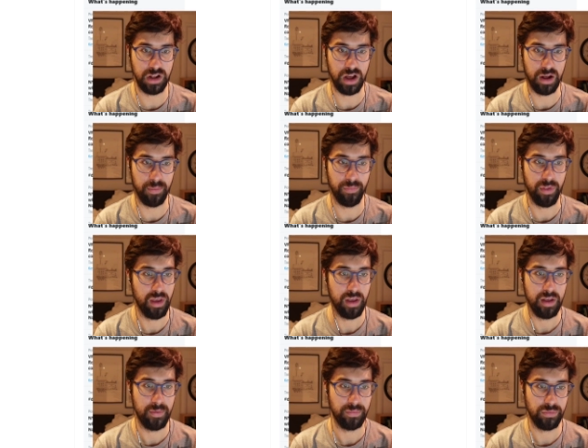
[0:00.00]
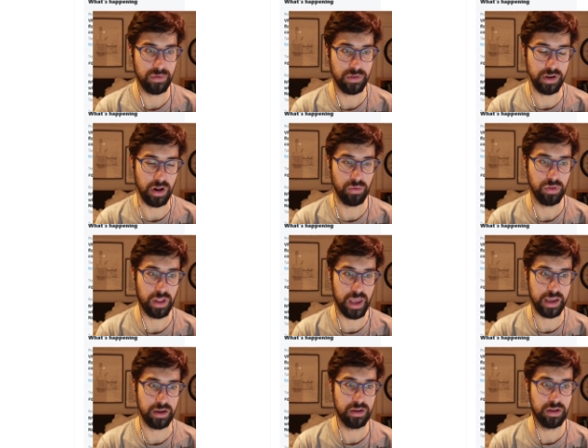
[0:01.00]
Um, you know,
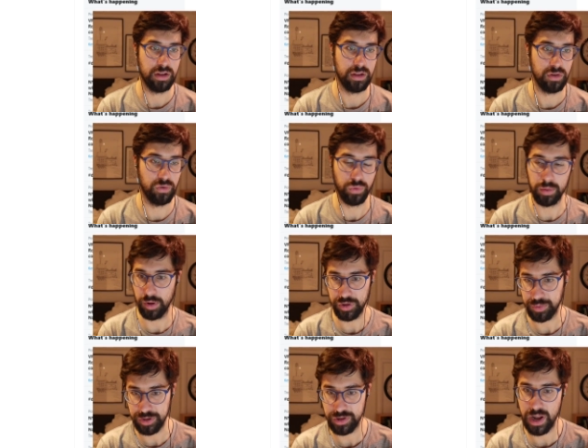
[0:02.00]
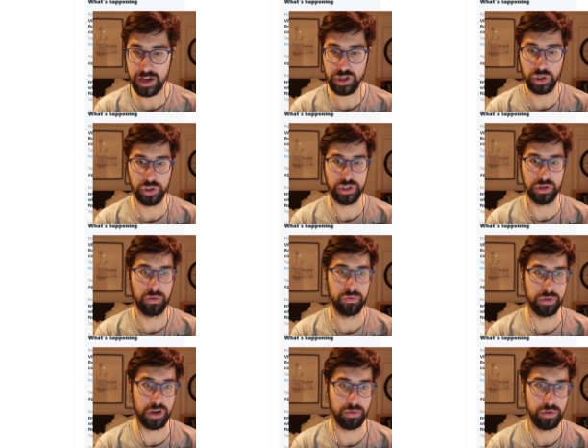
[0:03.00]
like who've won multiple internationals and who have
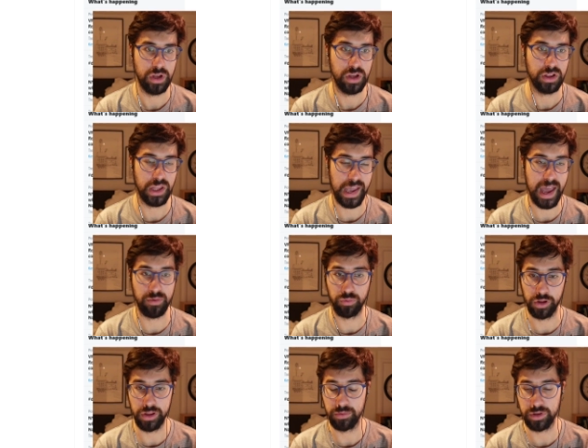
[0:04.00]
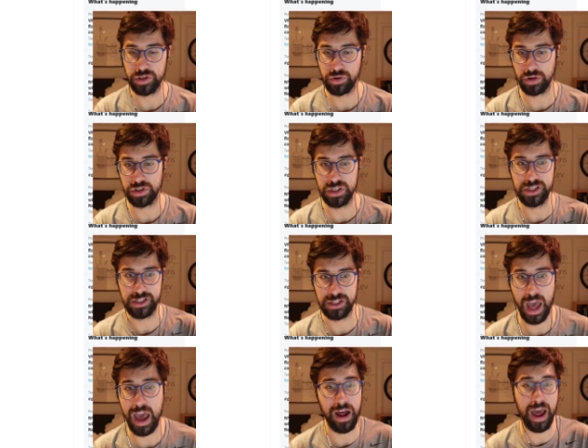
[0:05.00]
you know like had really really strong seasons.
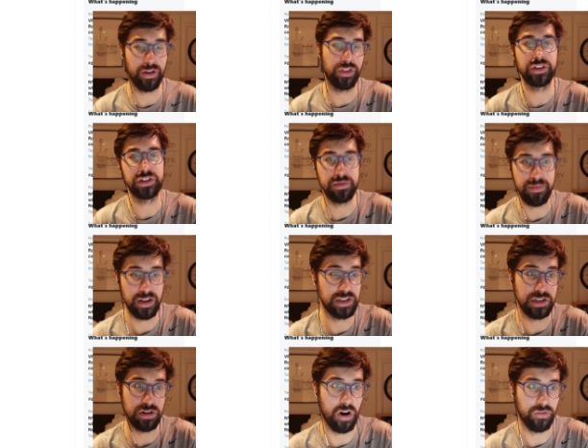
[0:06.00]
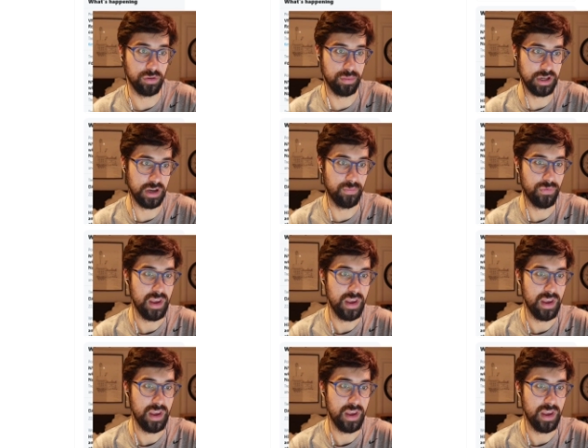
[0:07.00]
I I think this is this is an awful opinion.